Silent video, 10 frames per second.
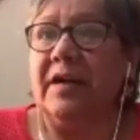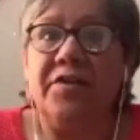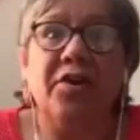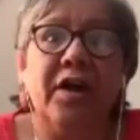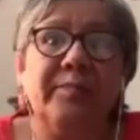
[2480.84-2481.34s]

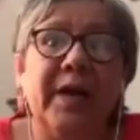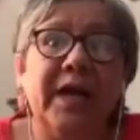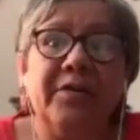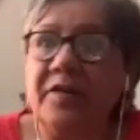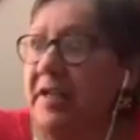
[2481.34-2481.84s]
thought
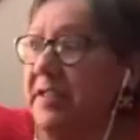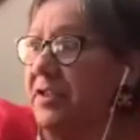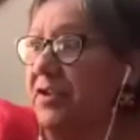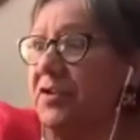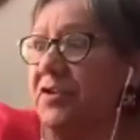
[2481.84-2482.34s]
pattern as
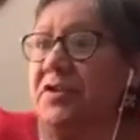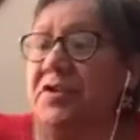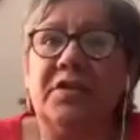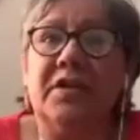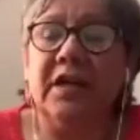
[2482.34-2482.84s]
your
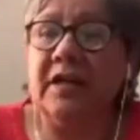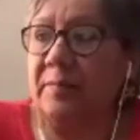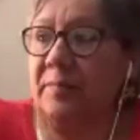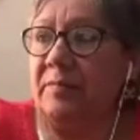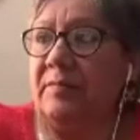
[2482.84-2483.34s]

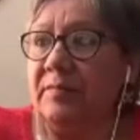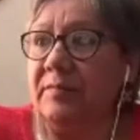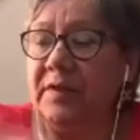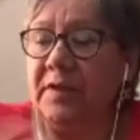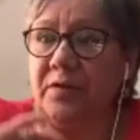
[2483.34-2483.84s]

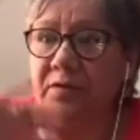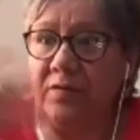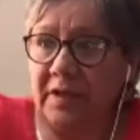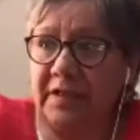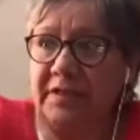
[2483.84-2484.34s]
you know,
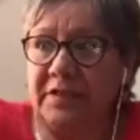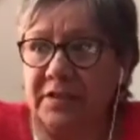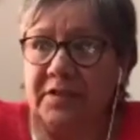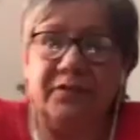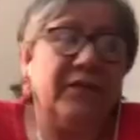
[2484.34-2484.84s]
as
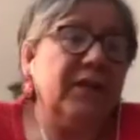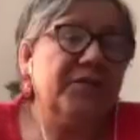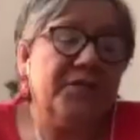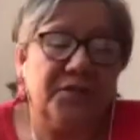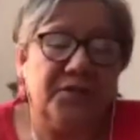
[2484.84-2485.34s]
your fellow
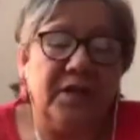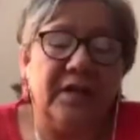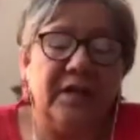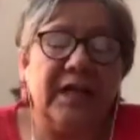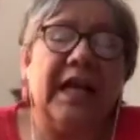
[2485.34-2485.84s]

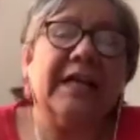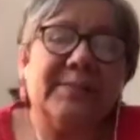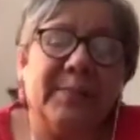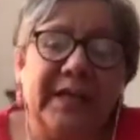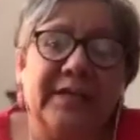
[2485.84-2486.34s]

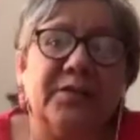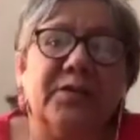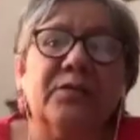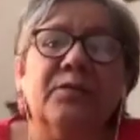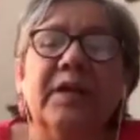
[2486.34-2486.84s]
classmate or
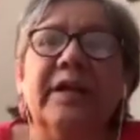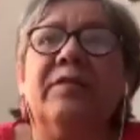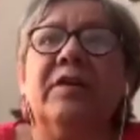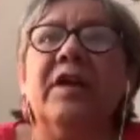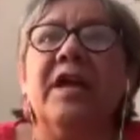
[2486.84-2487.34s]

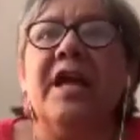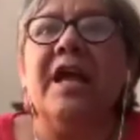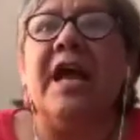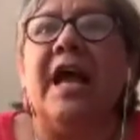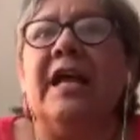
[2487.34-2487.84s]
whatever,
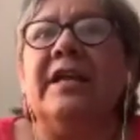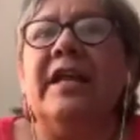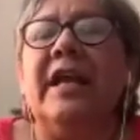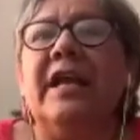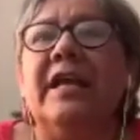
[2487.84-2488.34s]

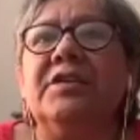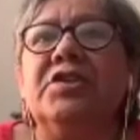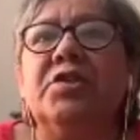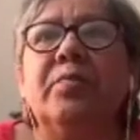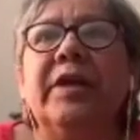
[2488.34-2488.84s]
and
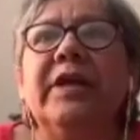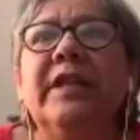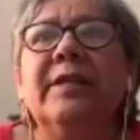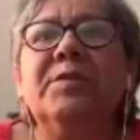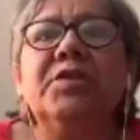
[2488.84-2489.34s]
to bring
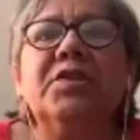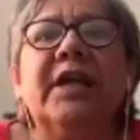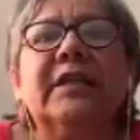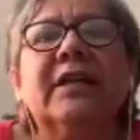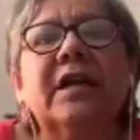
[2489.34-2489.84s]
them to
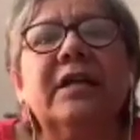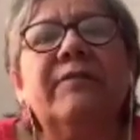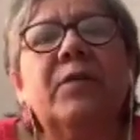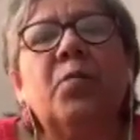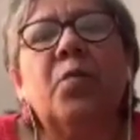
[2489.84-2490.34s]
that kind of
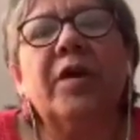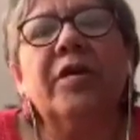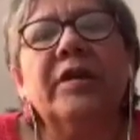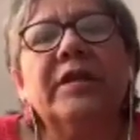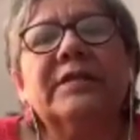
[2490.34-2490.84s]

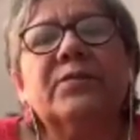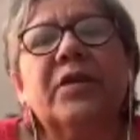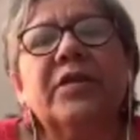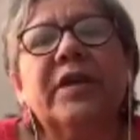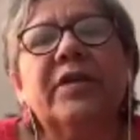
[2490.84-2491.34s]
awareness
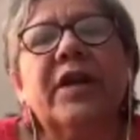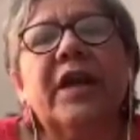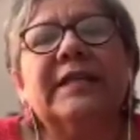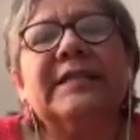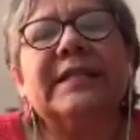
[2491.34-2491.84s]
where they're
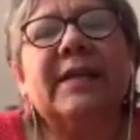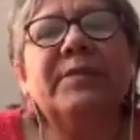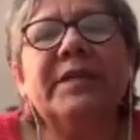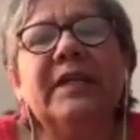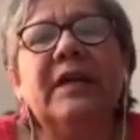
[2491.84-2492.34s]

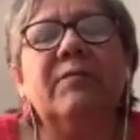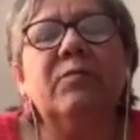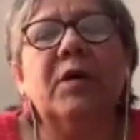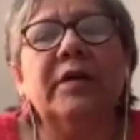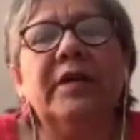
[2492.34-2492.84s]
accepting of
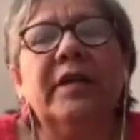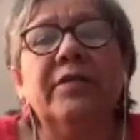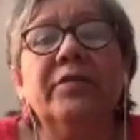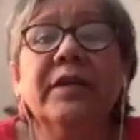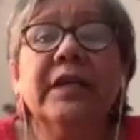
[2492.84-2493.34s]
one
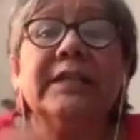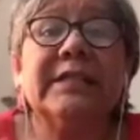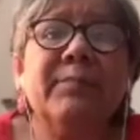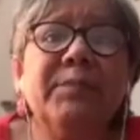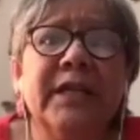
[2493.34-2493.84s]
another and
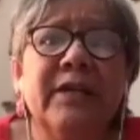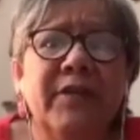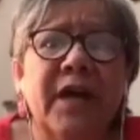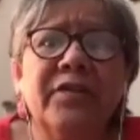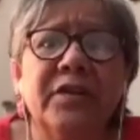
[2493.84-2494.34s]
accepting of
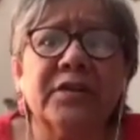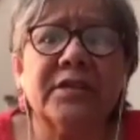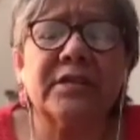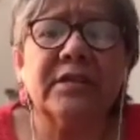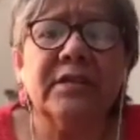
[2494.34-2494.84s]
others,